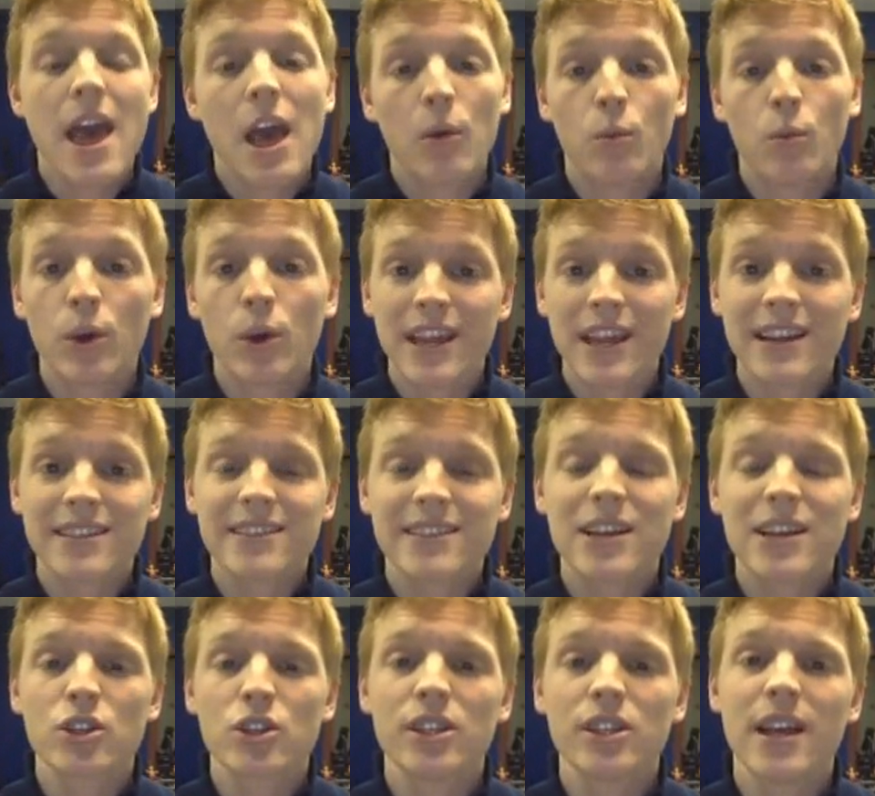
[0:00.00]
And what that
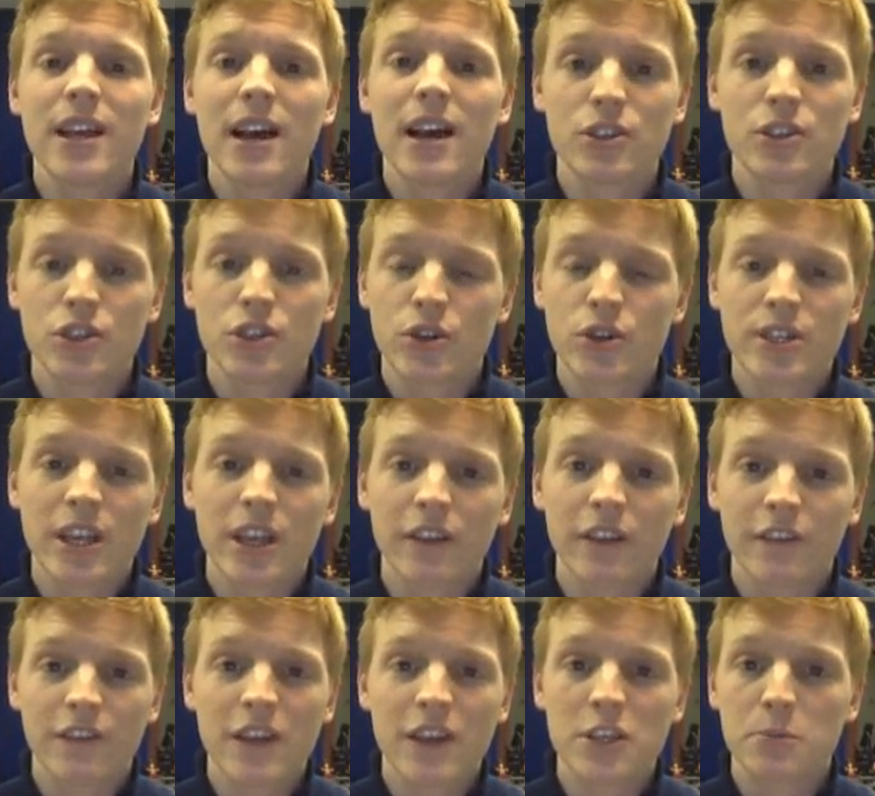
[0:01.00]
essentially does is you're
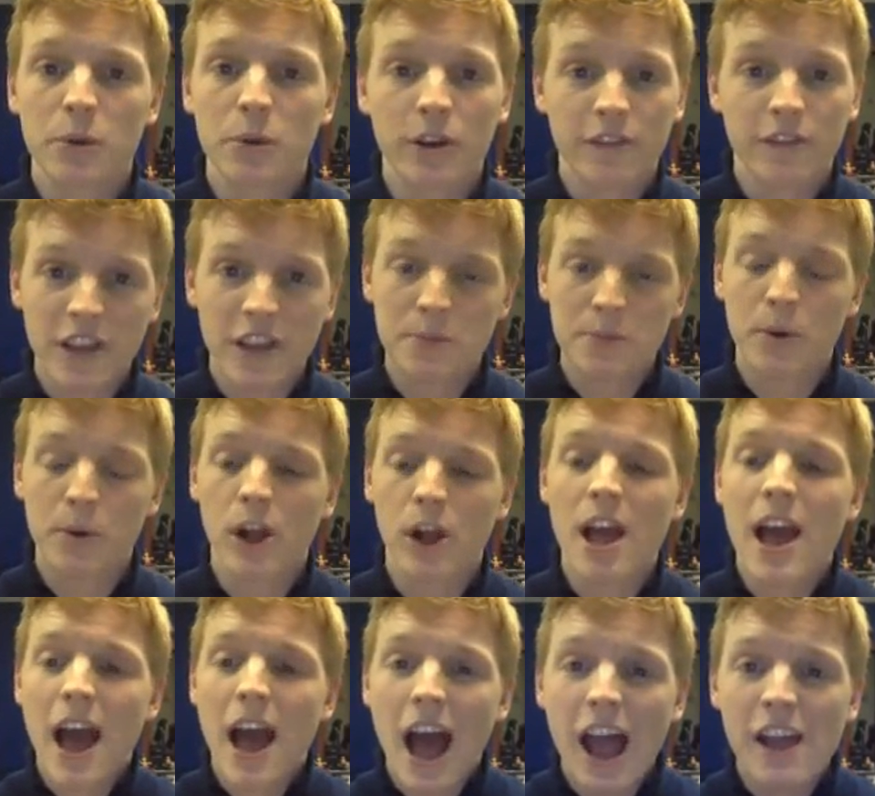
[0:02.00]
telling Facebook,
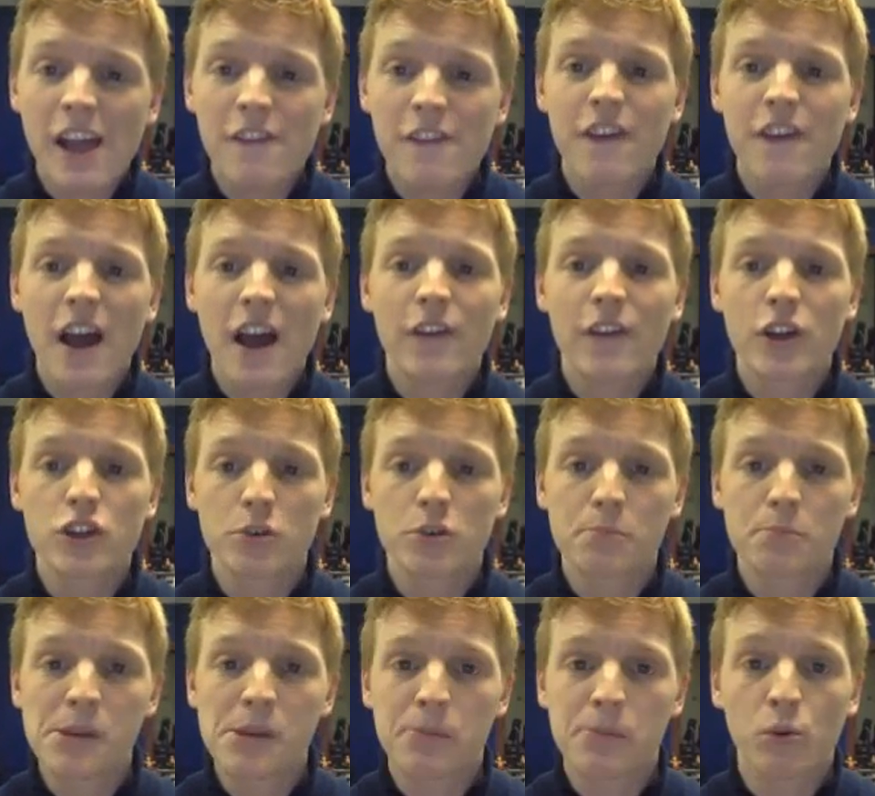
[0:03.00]
I have
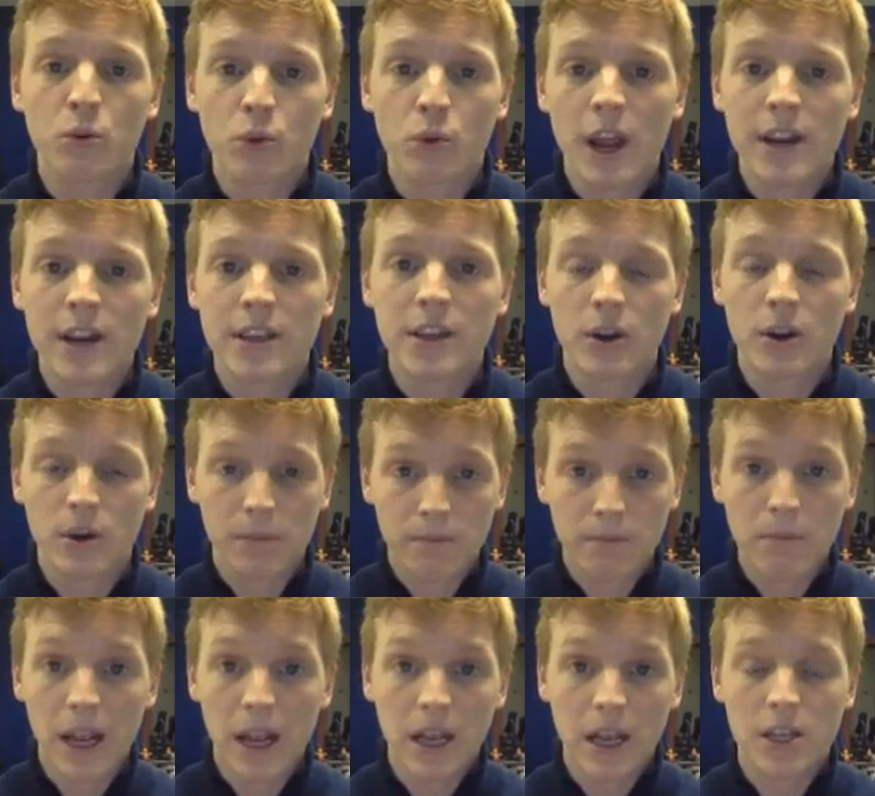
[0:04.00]
500 people right here,
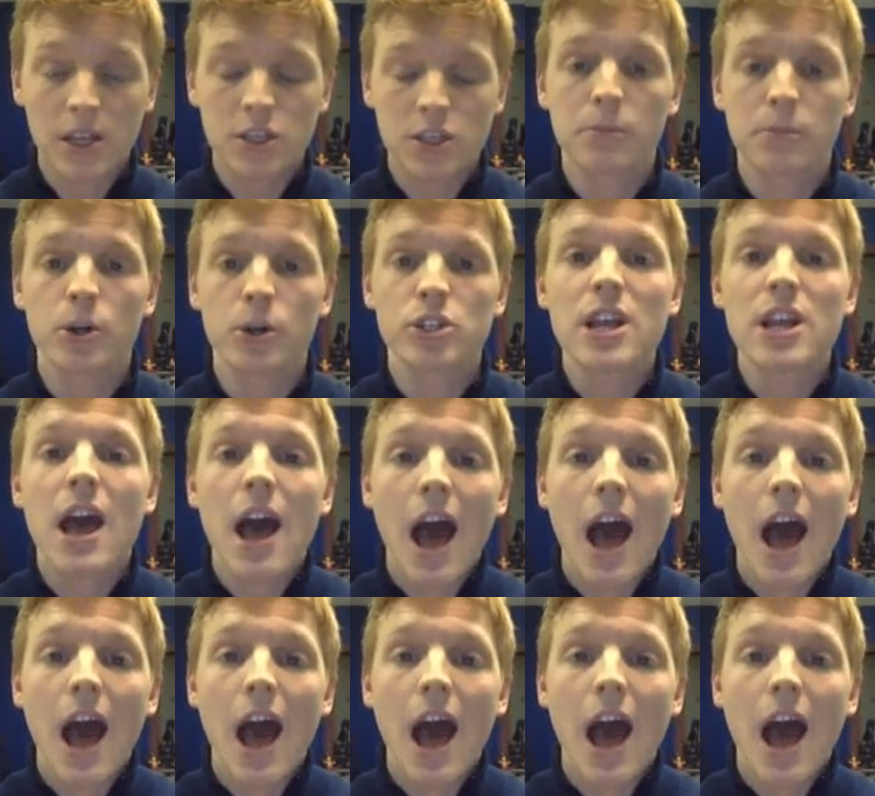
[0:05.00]
my customers.